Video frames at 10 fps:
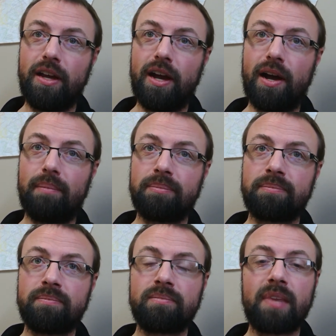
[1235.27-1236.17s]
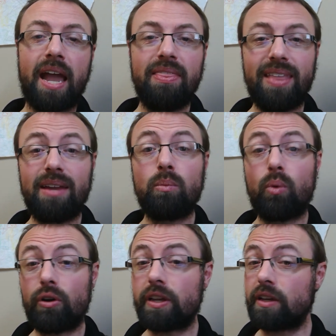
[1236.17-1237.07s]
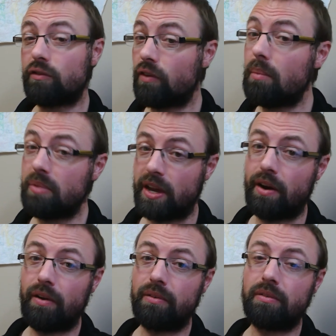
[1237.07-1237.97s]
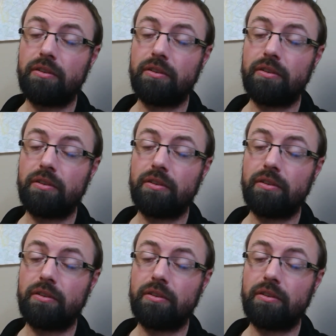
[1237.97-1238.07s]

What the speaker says: And then working from there,